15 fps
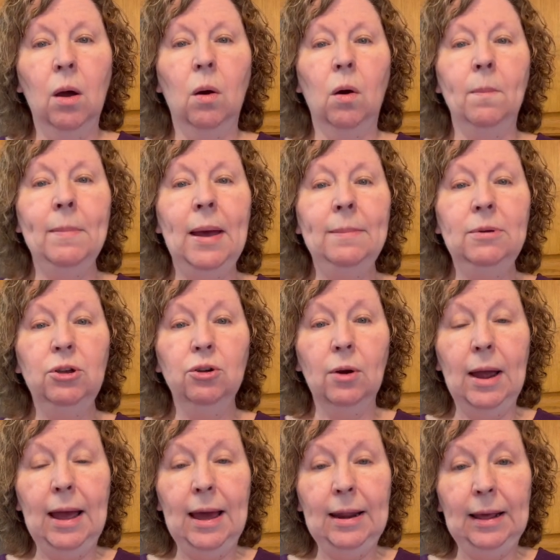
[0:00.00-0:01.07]
or maybe you're
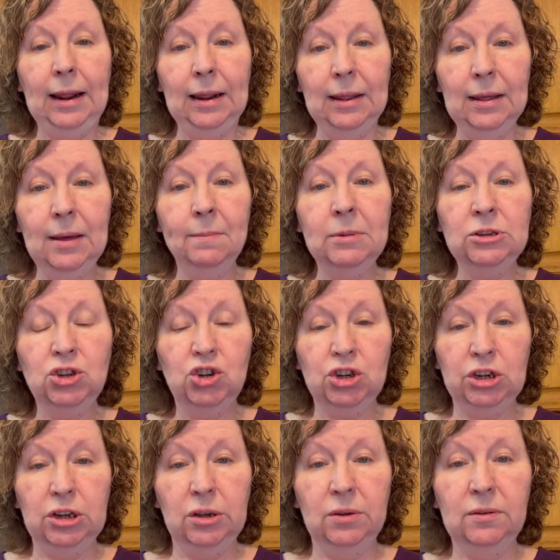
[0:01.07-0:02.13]
adding lemon
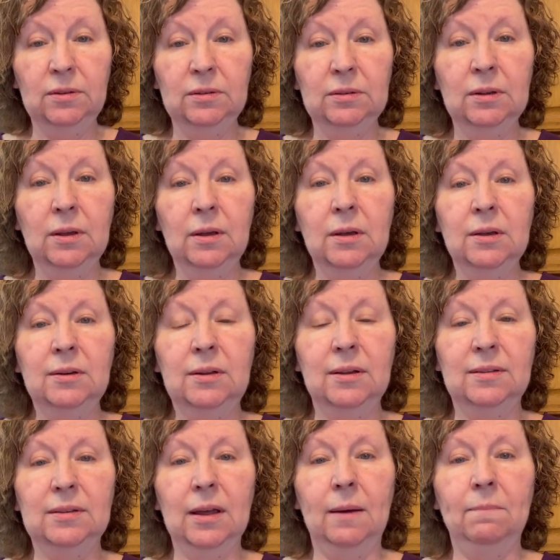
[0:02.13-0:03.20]
juice to
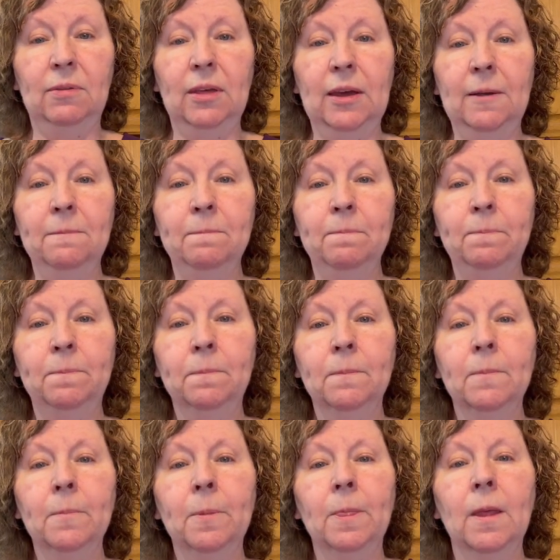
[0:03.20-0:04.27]
something,
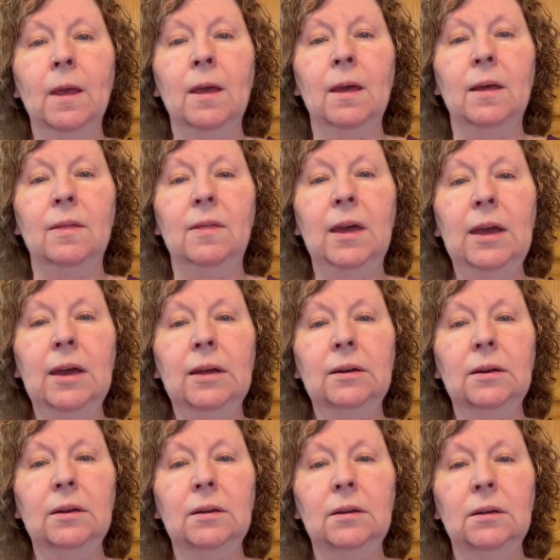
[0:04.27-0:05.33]

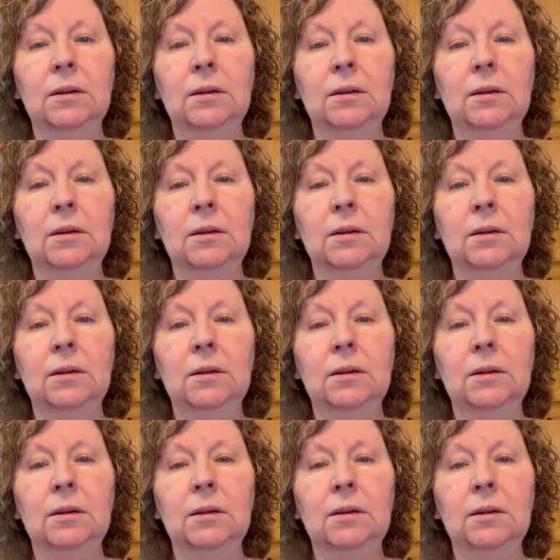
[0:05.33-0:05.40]
then